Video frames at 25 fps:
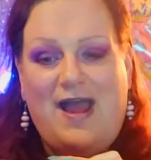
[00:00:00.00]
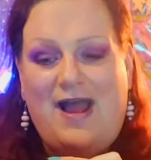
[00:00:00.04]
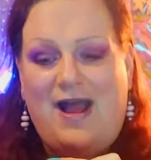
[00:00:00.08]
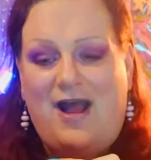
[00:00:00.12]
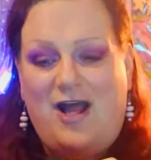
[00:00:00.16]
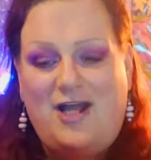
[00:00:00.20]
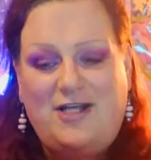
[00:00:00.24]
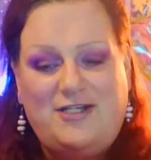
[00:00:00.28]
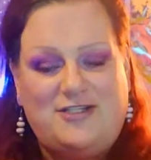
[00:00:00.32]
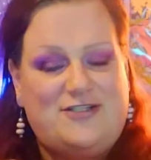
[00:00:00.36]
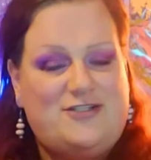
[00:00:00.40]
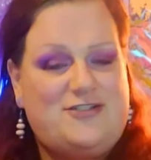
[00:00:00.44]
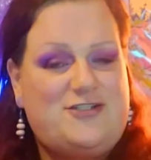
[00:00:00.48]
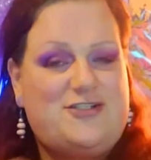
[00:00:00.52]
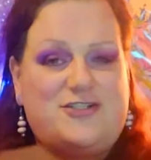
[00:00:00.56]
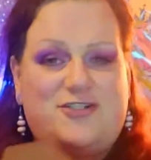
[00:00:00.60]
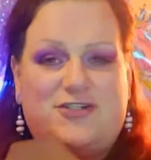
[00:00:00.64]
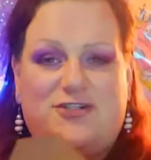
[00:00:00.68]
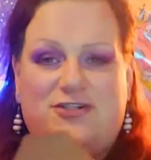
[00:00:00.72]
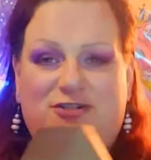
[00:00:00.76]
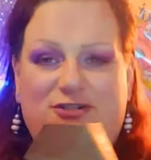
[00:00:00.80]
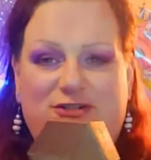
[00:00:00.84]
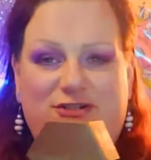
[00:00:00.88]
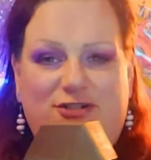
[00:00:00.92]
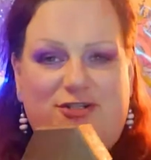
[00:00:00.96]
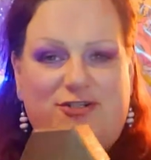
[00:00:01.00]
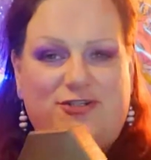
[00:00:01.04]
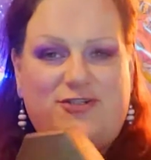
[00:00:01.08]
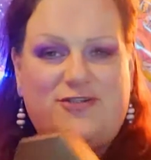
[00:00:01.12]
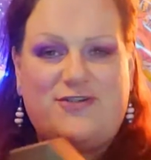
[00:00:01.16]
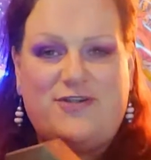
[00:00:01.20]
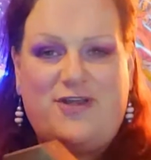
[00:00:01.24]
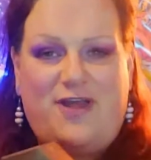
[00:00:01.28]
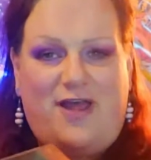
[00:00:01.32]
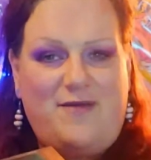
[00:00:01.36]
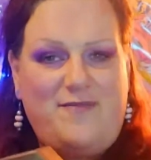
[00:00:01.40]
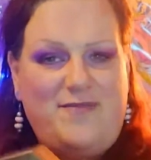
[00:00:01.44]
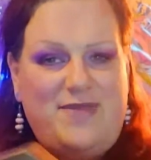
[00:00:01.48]
I
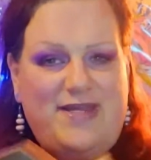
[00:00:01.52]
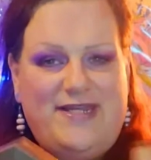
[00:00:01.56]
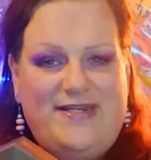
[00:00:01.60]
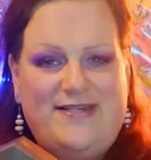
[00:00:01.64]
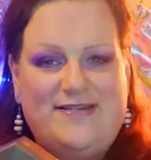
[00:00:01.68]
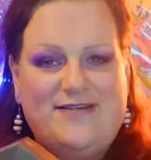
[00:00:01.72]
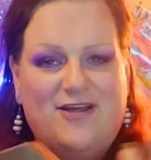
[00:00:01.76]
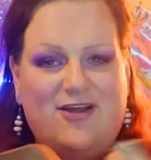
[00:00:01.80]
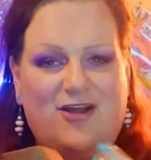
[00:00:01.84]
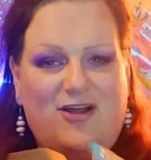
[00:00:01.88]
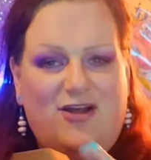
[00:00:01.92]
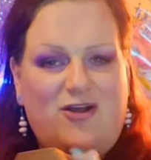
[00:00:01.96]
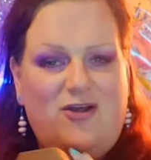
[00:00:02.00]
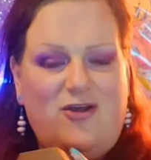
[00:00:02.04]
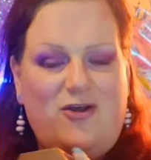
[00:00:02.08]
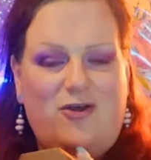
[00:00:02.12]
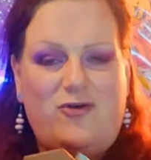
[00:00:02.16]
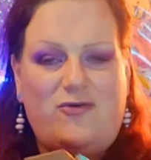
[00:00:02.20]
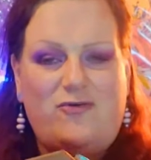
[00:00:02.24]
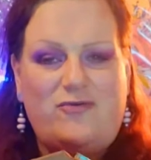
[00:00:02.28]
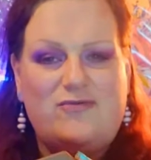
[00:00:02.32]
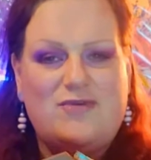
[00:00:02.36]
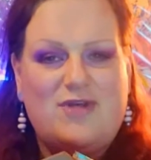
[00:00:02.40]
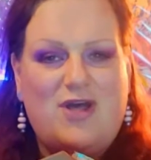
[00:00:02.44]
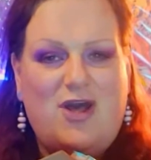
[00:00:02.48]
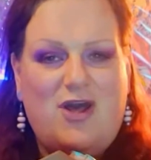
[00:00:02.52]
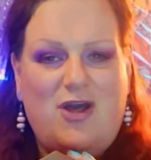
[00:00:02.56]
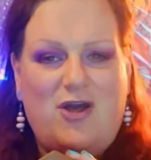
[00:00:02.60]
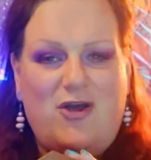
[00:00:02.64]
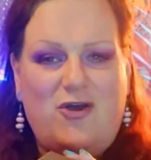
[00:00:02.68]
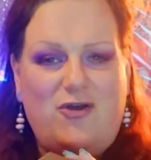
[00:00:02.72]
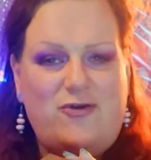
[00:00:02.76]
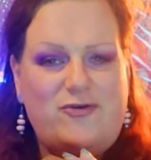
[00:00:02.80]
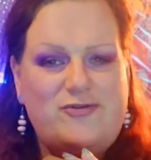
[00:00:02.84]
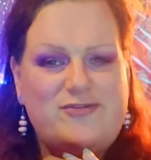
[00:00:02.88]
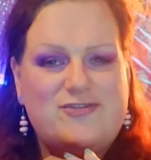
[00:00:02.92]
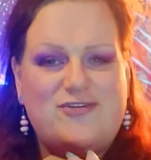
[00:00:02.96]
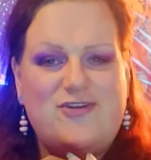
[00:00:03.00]
mean,
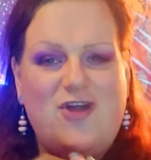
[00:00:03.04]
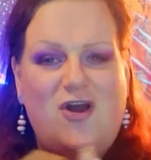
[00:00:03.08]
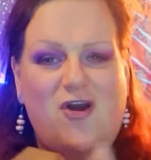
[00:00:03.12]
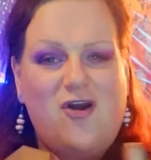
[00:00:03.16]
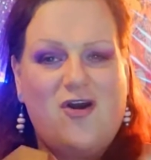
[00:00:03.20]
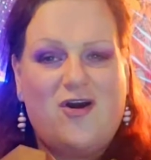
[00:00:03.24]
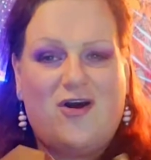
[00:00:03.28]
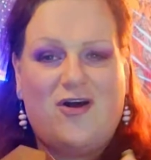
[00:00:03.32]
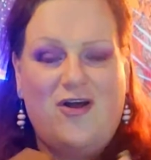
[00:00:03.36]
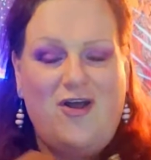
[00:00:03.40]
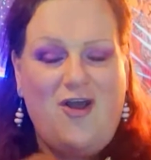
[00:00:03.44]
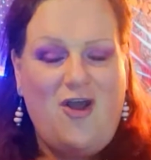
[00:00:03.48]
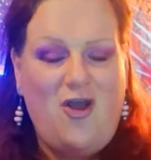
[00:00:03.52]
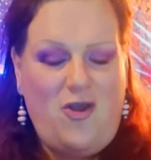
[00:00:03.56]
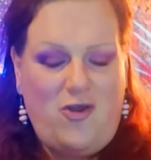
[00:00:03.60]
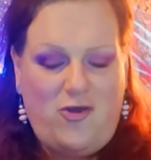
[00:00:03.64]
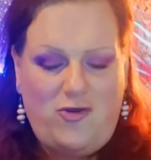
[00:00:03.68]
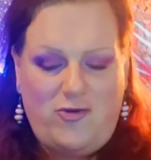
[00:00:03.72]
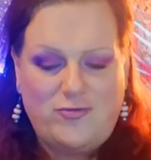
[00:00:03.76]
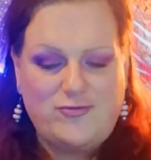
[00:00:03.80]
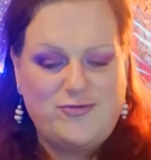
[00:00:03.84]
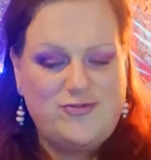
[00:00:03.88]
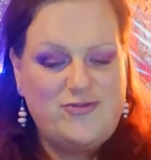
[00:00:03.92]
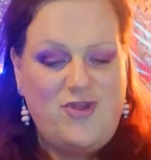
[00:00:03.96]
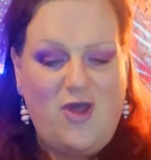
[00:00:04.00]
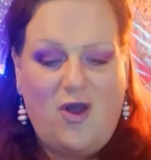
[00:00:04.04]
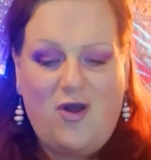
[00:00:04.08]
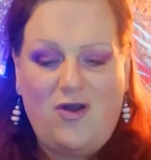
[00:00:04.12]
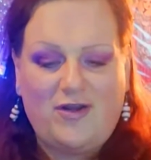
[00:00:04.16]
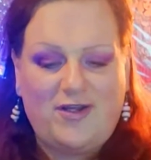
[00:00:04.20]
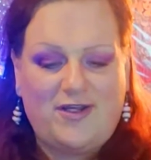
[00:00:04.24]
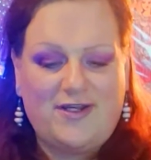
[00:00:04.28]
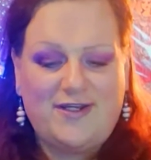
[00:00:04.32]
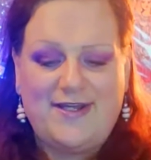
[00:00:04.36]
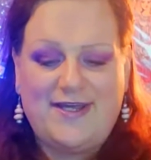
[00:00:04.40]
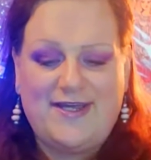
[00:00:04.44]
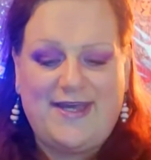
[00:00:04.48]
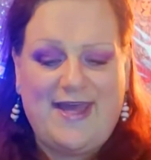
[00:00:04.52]
who's not who's not
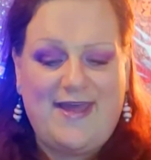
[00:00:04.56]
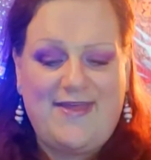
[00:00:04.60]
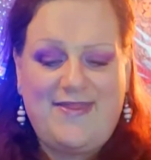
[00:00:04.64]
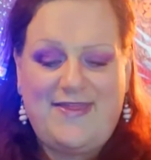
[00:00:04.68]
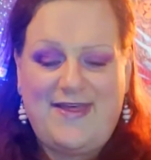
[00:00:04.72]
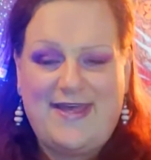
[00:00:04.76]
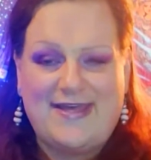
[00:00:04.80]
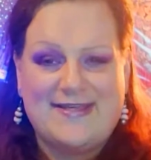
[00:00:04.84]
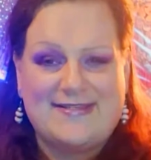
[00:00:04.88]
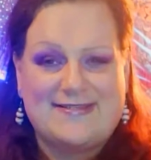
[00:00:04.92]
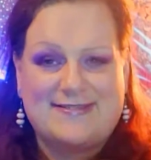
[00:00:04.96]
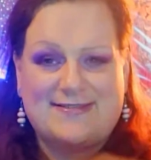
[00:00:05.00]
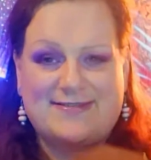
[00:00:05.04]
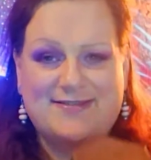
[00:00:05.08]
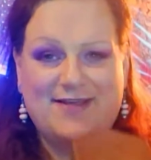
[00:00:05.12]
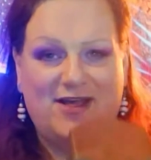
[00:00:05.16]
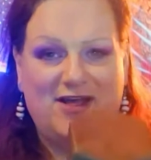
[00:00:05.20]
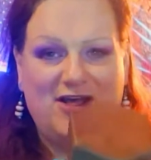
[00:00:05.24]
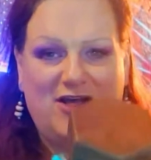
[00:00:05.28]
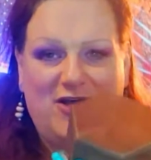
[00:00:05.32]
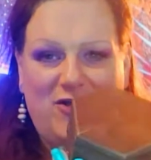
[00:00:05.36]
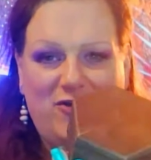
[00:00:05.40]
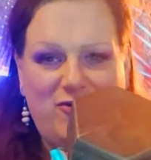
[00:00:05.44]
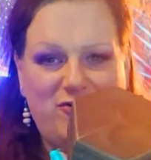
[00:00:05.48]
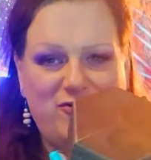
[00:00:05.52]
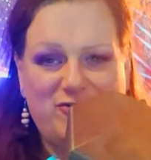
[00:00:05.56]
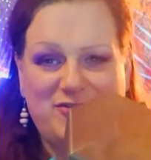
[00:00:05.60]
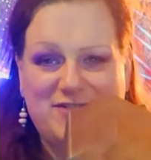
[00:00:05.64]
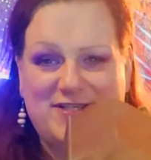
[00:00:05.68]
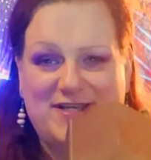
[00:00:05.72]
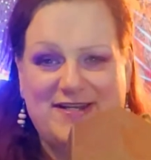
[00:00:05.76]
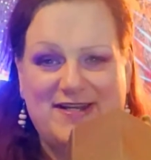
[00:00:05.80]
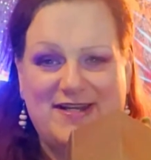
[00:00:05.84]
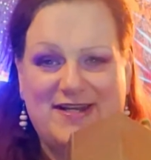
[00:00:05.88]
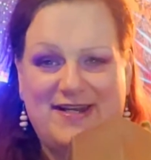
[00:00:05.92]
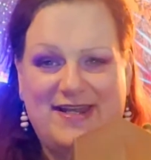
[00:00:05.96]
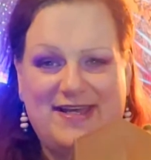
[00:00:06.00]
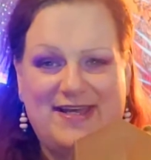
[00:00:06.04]
going to get this? Who's
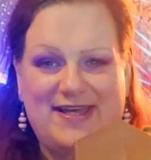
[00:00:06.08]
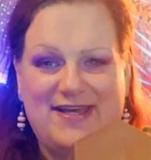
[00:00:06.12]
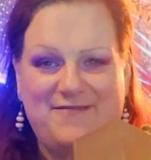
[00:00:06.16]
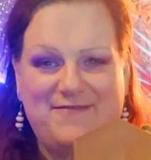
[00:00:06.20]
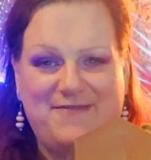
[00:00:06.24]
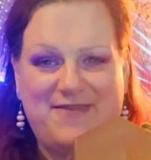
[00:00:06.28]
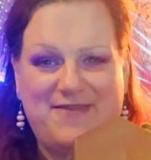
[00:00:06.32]
going to leave